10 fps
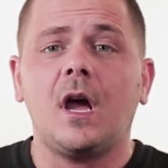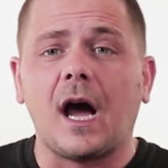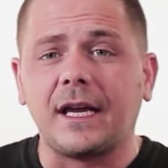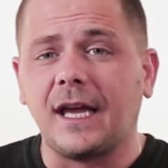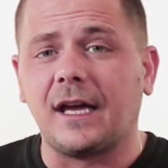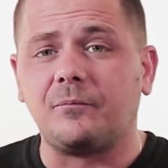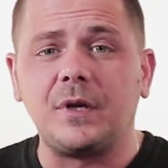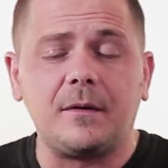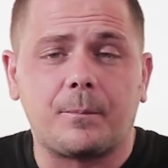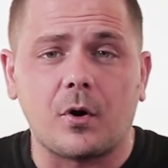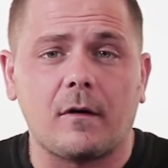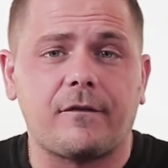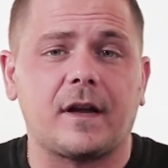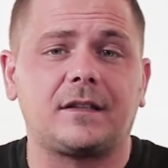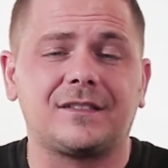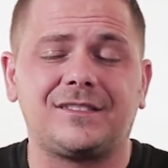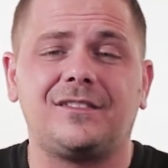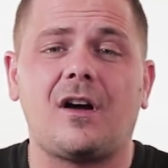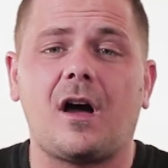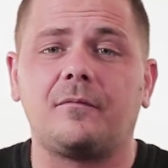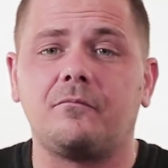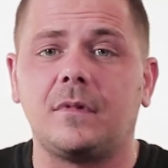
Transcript: Again, being perfect does not